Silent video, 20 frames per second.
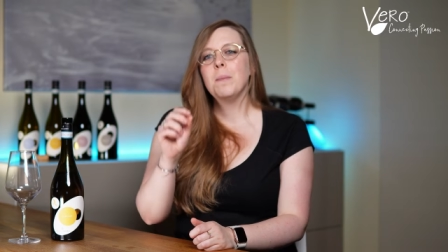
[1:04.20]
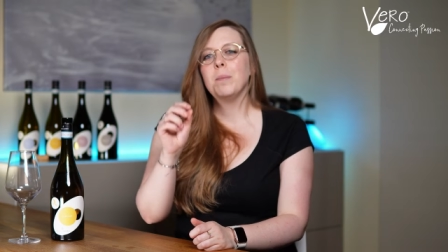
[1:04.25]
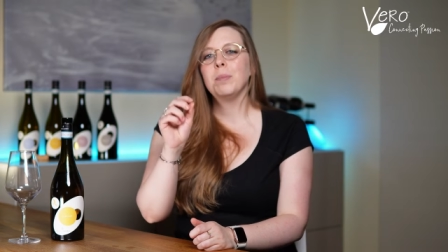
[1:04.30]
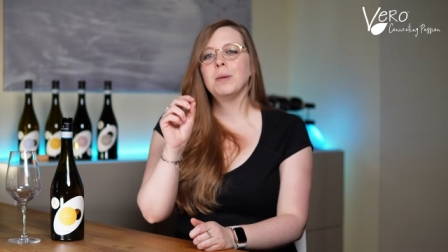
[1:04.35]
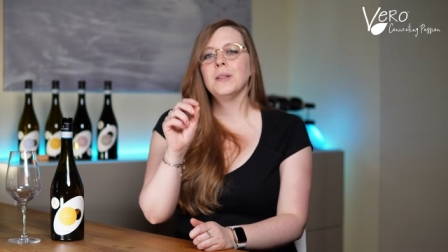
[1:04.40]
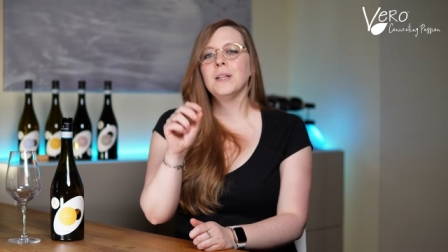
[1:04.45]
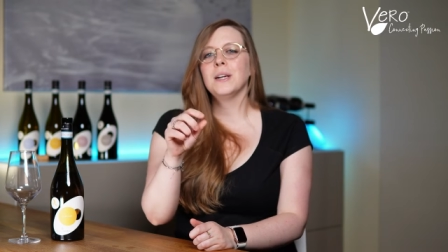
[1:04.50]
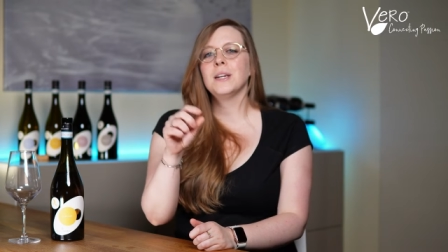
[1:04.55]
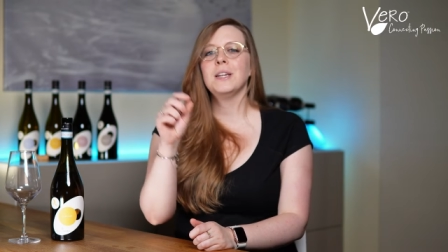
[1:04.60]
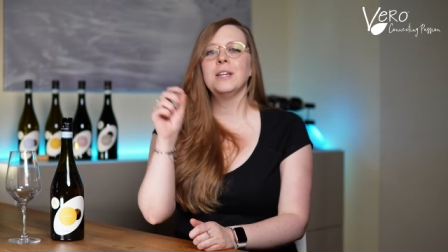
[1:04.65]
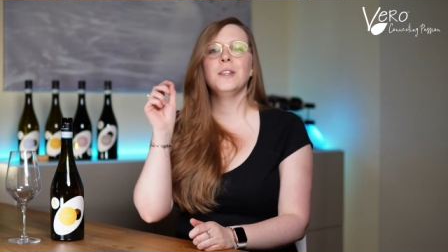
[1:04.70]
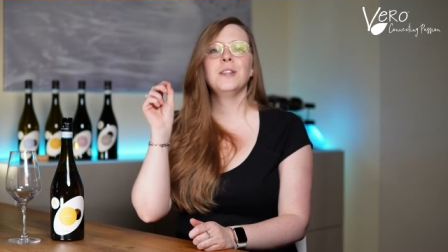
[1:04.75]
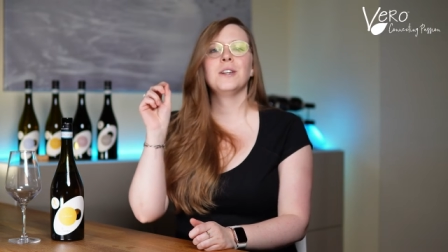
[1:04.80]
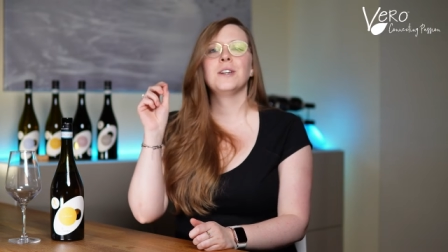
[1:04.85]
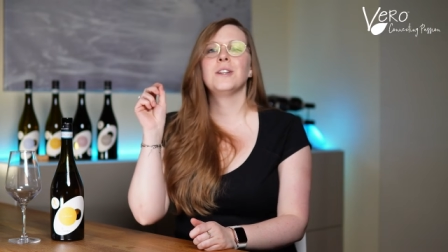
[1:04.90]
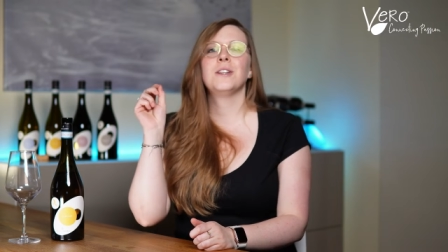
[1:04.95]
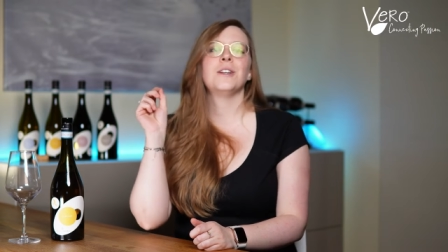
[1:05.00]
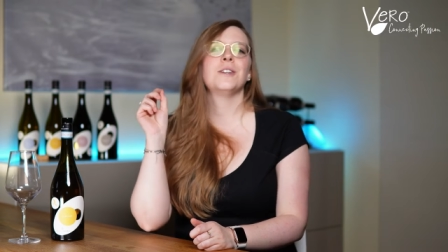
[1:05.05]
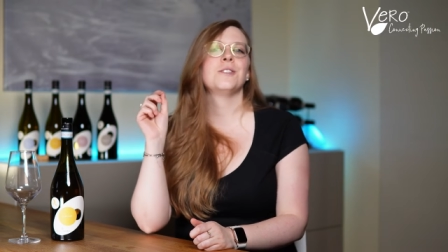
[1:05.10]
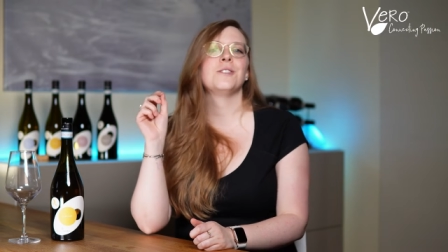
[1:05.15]
plucking the
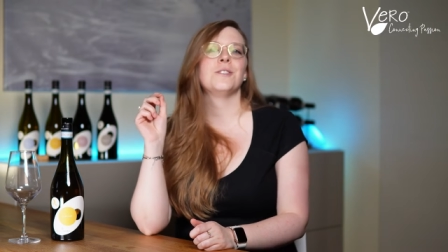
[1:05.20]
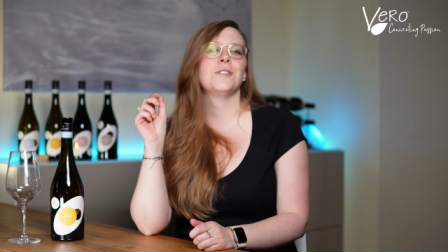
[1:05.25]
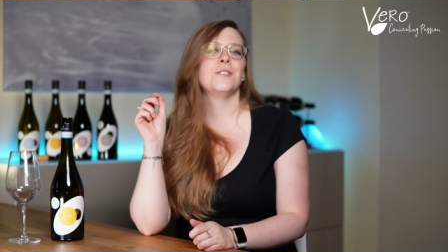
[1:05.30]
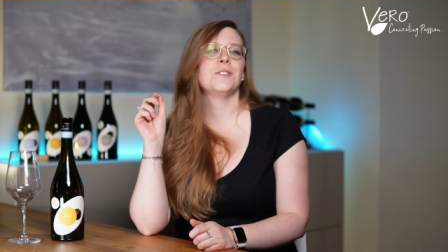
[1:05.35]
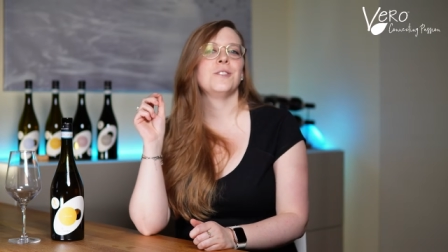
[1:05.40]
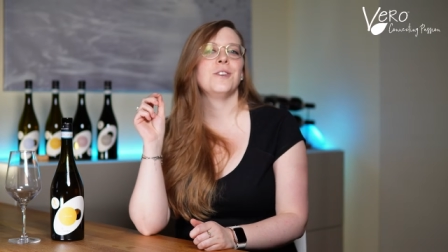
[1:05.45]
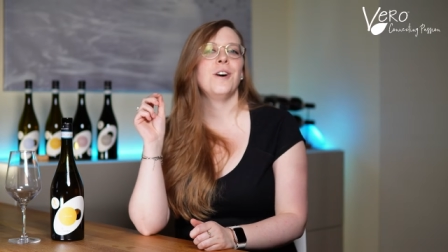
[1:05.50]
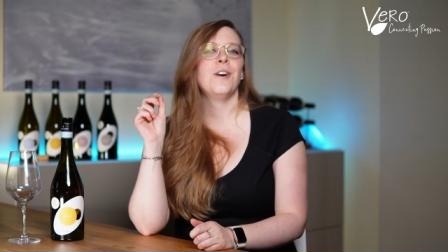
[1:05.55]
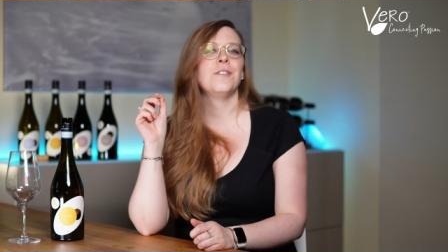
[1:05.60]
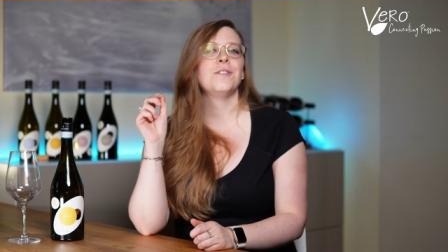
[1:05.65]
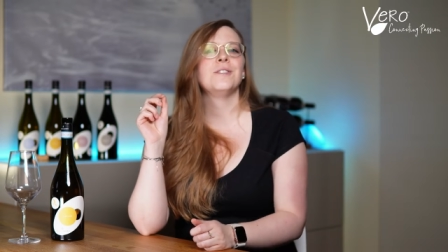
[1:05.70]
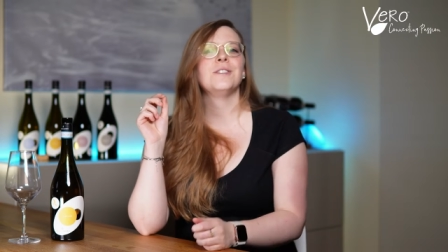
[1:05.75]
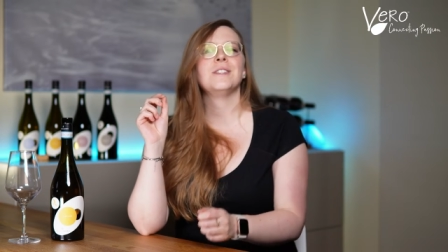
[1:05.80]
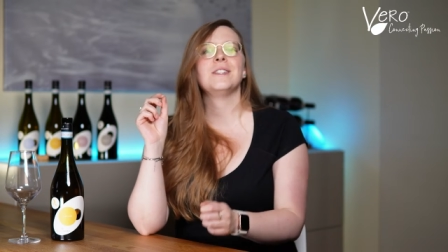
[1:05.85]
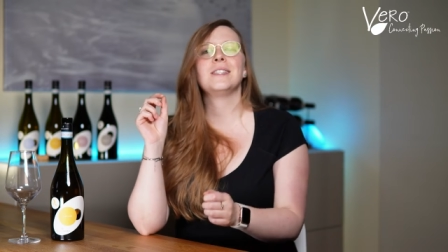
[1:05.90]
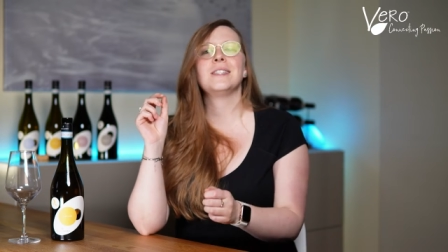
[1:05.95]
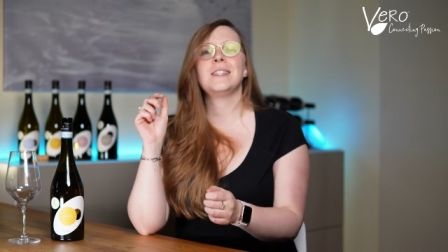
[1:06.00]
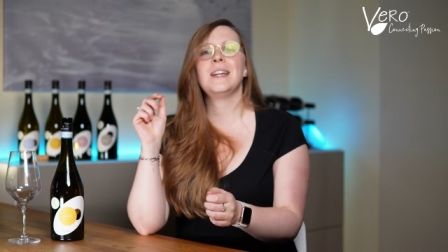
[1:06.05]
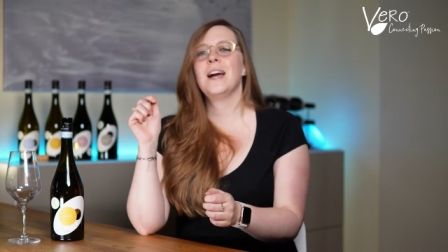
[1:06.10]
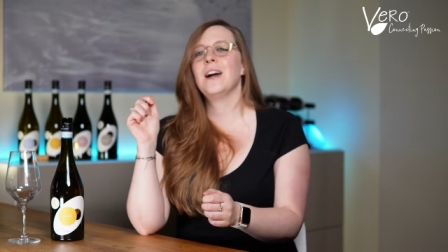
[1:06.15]
clusters off to
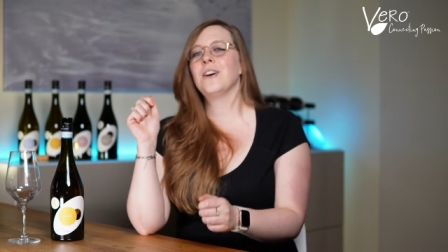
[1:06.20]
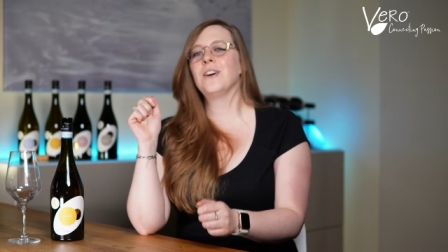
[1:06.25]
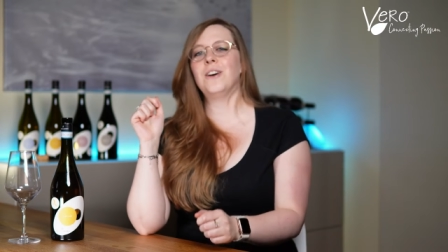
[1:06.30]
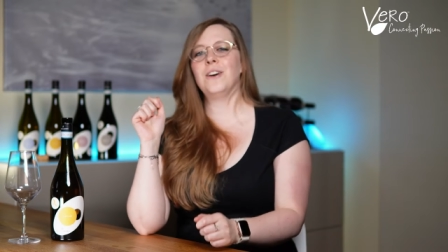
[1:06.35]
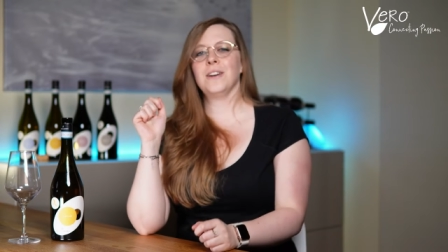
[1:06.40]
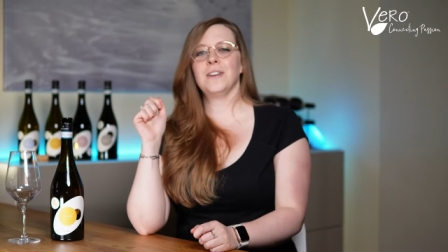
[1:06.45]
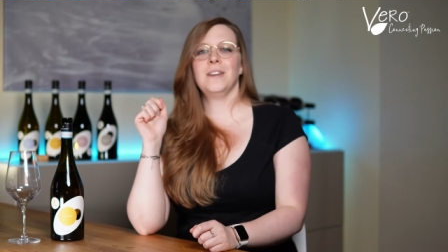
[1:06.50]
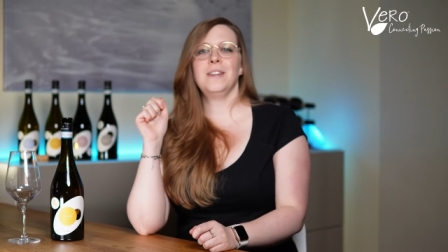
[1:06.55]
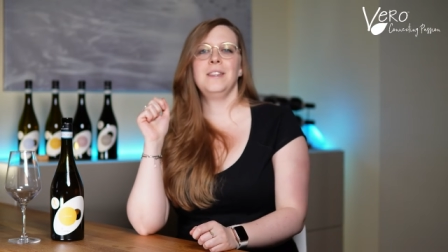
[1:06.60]
snack on